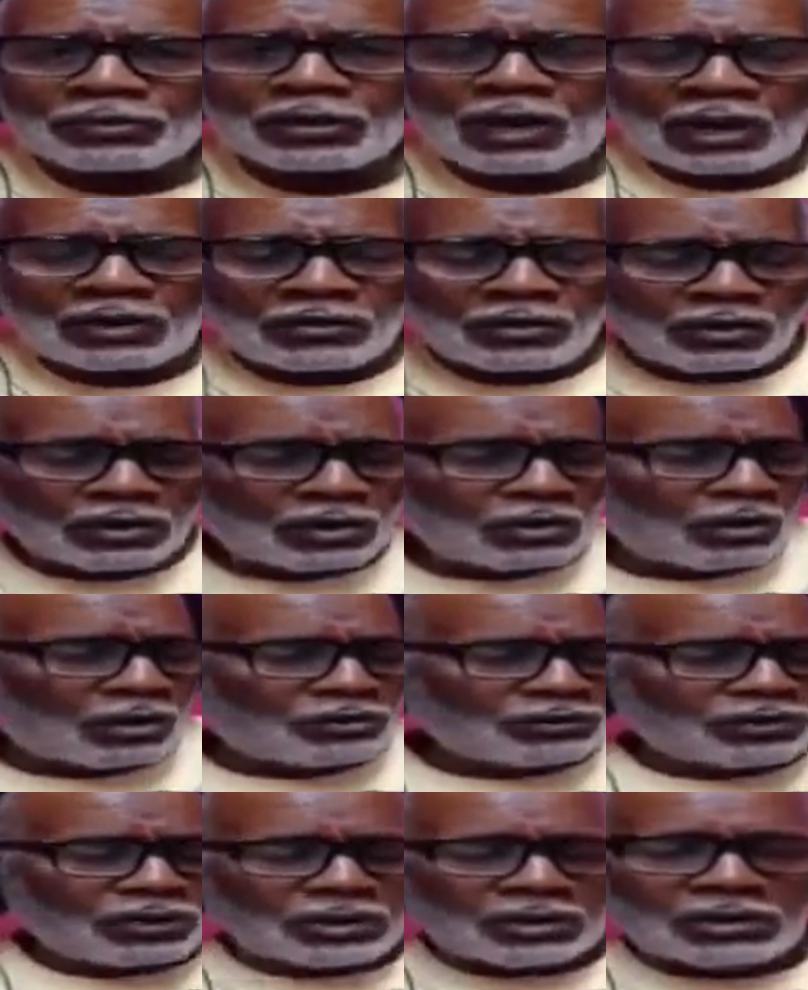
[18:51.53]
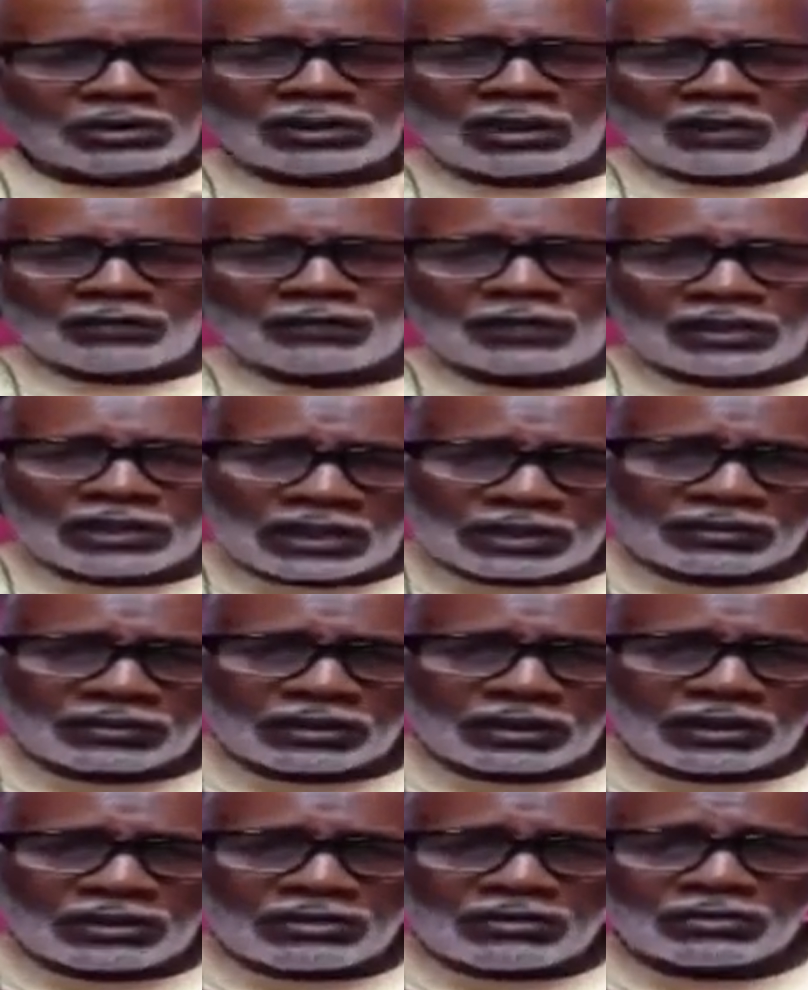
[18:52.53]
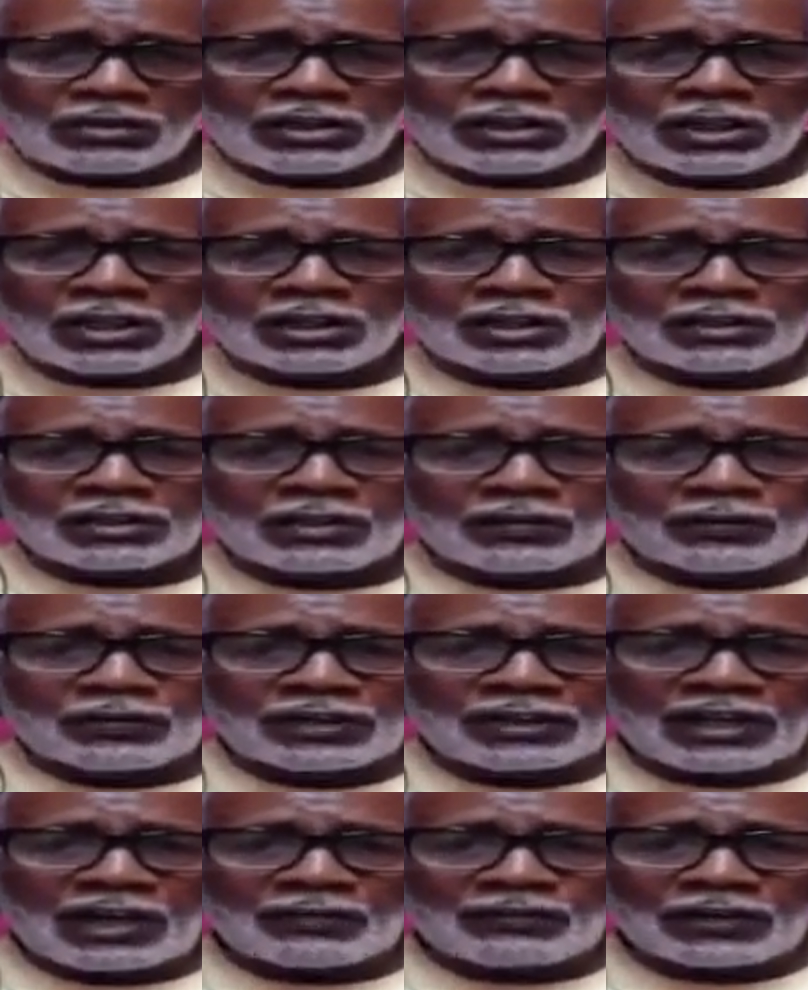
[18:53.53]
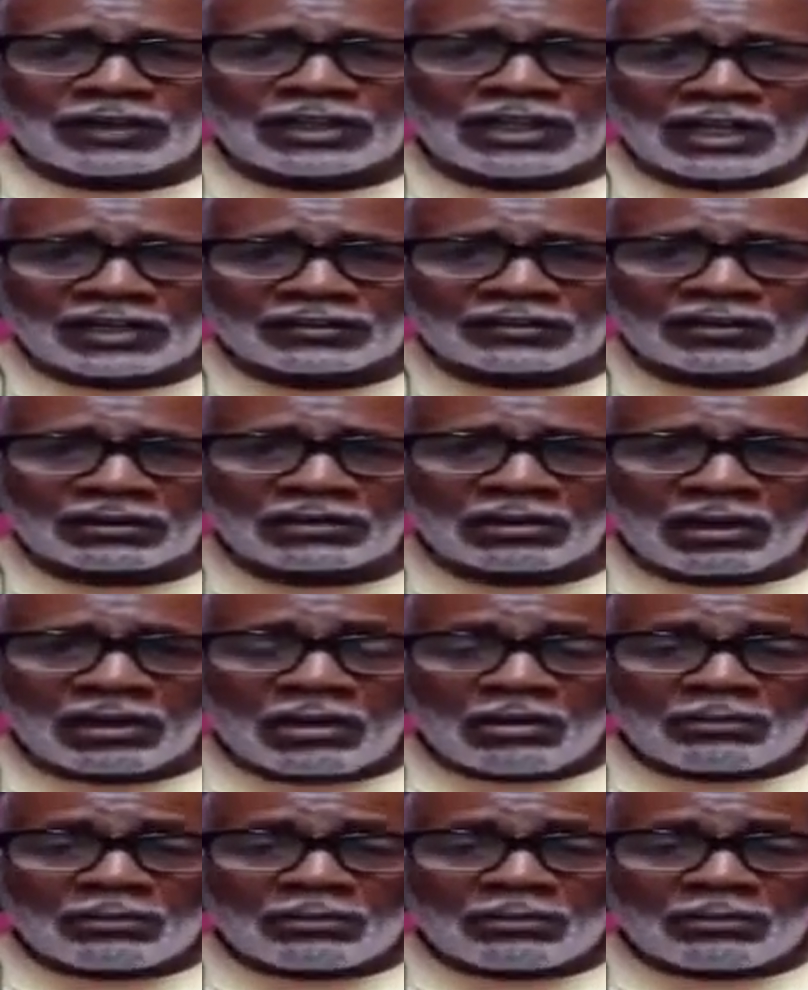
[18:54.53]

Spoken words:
Now, you can go to the definition and you can get a different definition,